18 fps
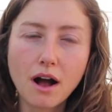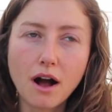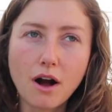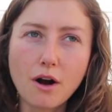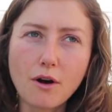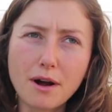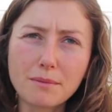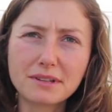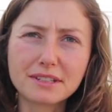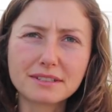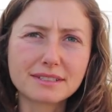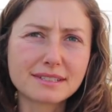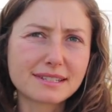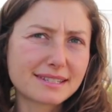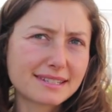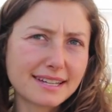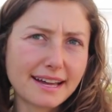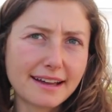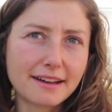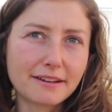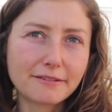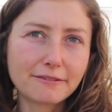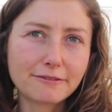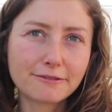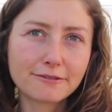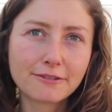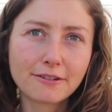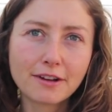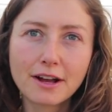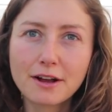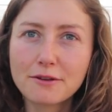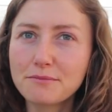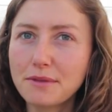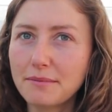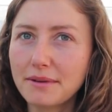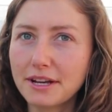I'm a little stiff,
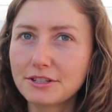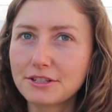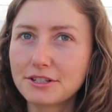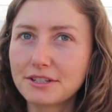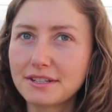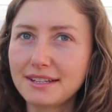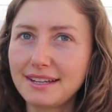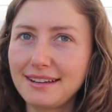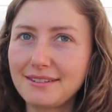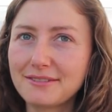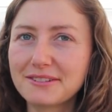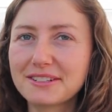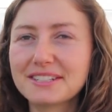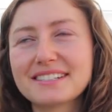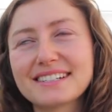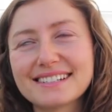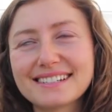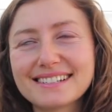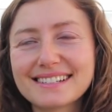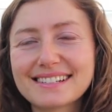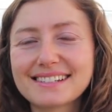maybe I shouldn't eat oranges.